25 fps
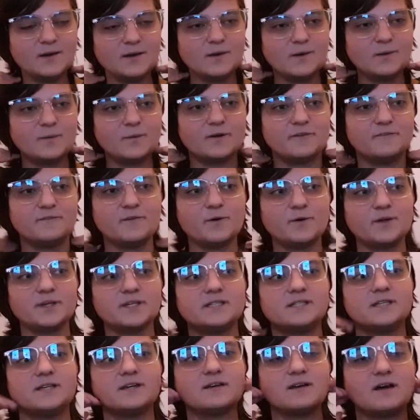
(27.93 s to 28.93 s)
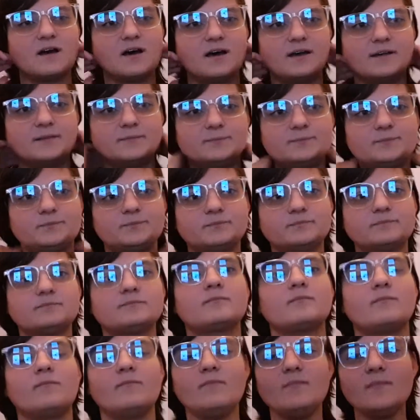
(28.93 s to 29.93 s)
We're focusing on,
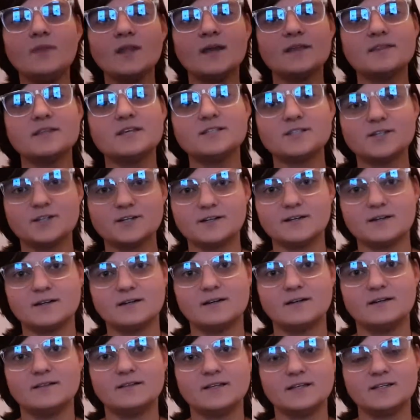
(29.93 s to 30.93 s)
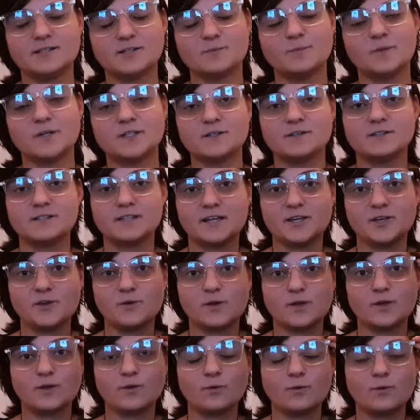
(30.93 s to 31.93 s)
and these are muscles that you
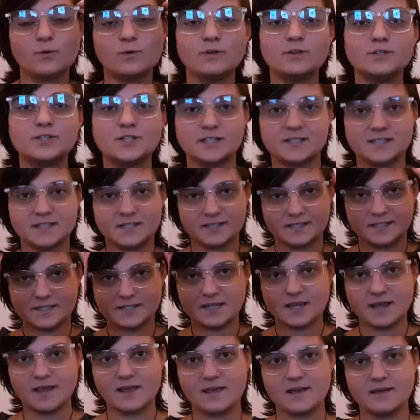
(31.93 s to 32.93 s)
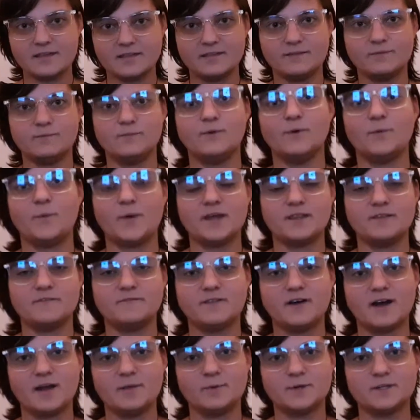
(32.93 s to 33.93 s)
can Google just to see the way the
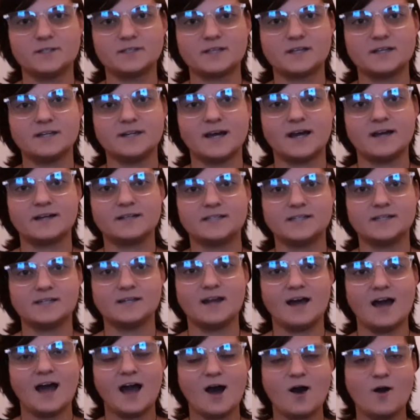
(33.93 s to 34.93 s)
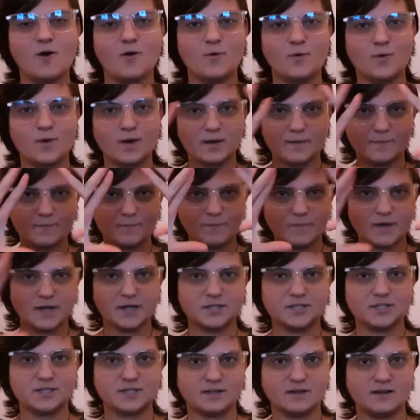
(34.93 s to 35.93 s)
fibers connect and how
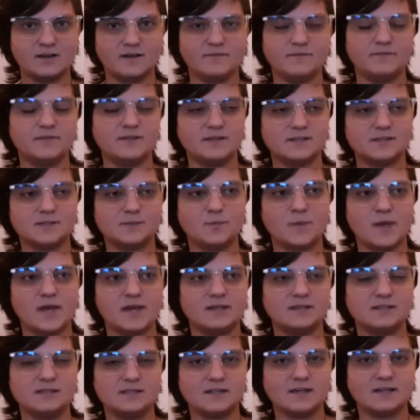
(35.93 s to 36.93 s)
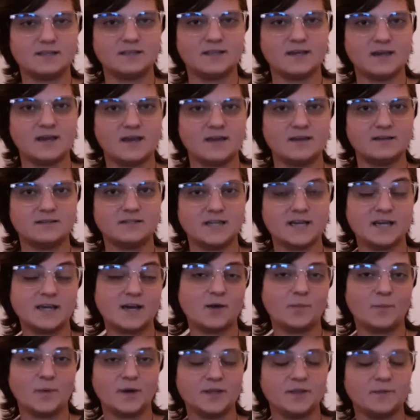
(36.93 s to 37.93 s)
much of the space that they take
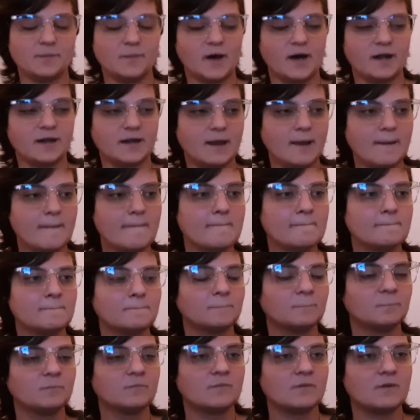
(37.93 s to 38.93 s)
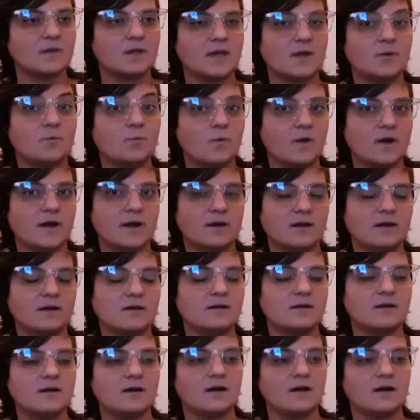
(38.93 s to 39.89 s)
up on the body and where.